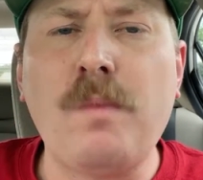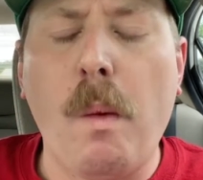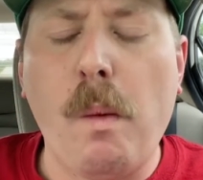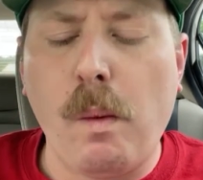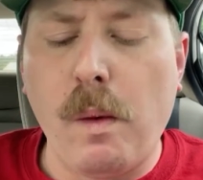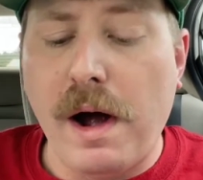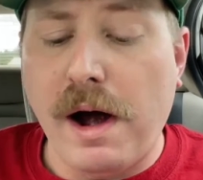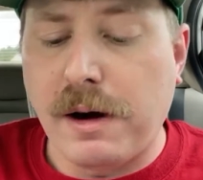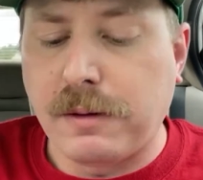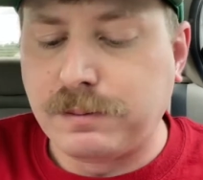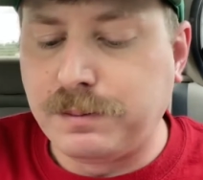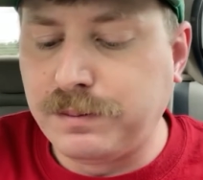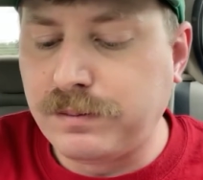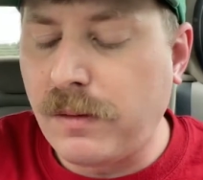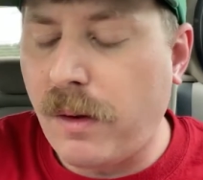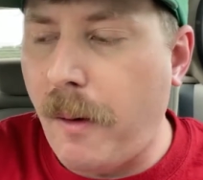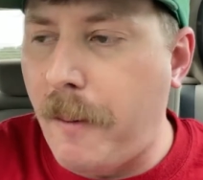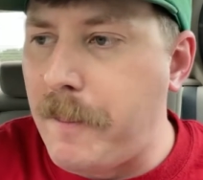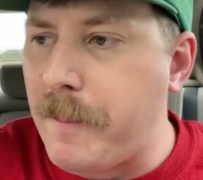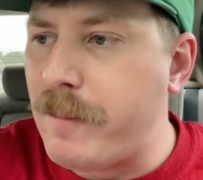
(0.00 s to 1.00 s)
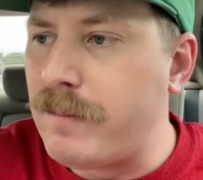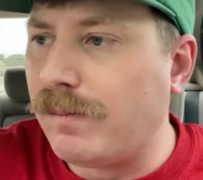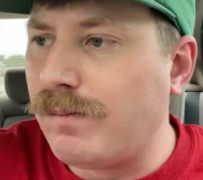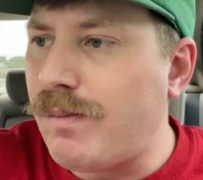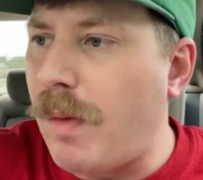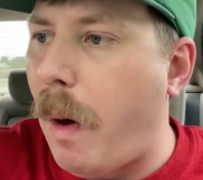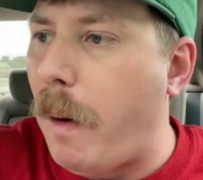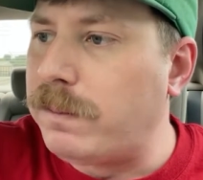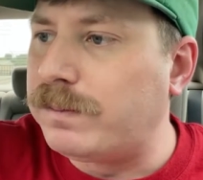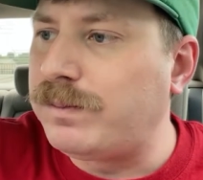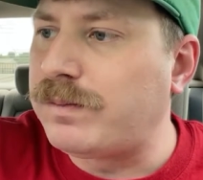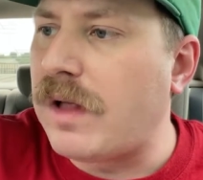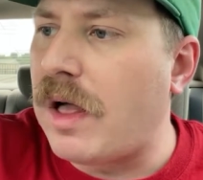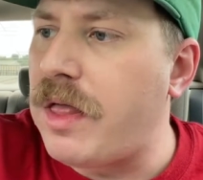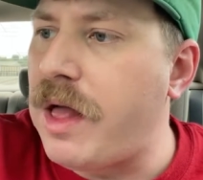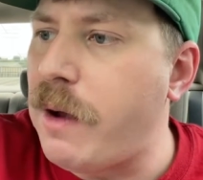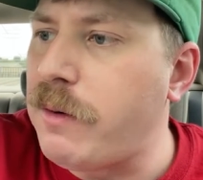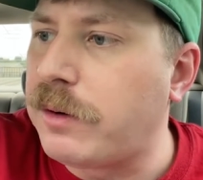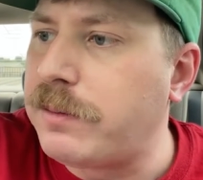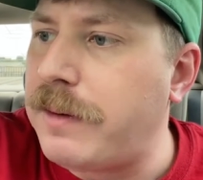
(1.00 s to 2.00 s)
Wow. Now
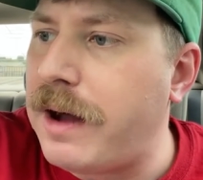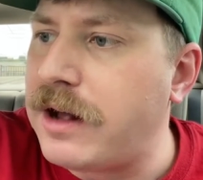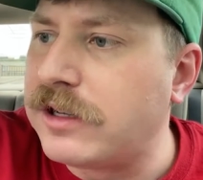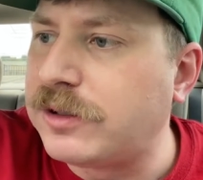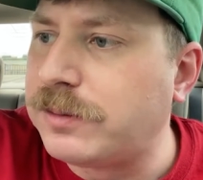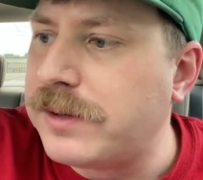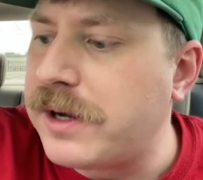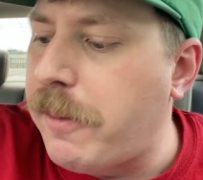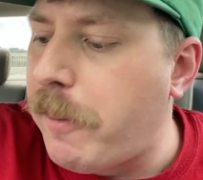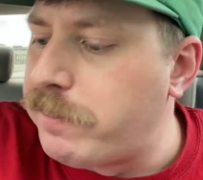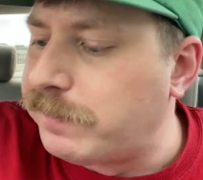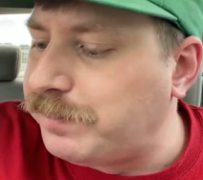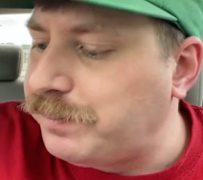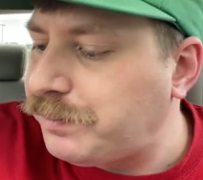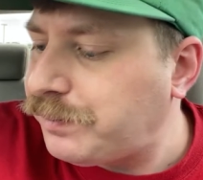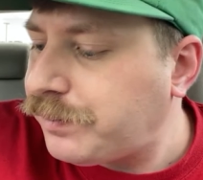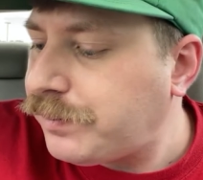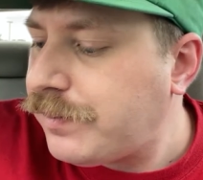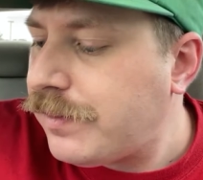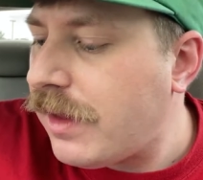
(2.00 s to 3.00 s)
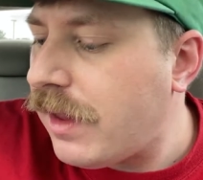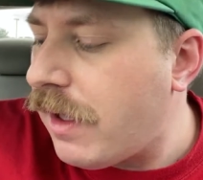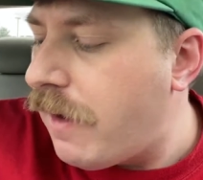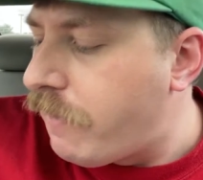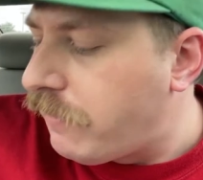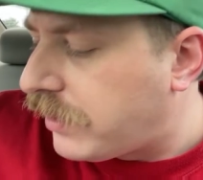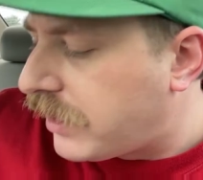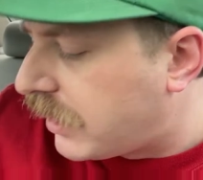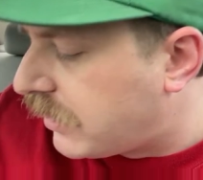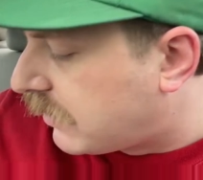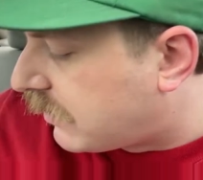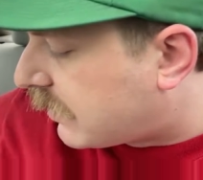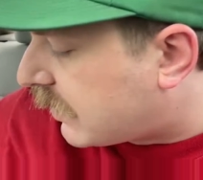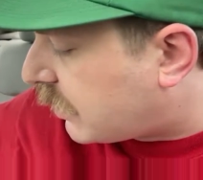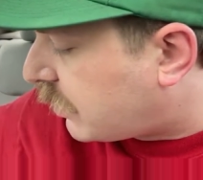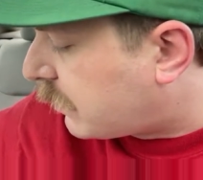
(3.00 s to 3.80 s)
that reminds me of kind of like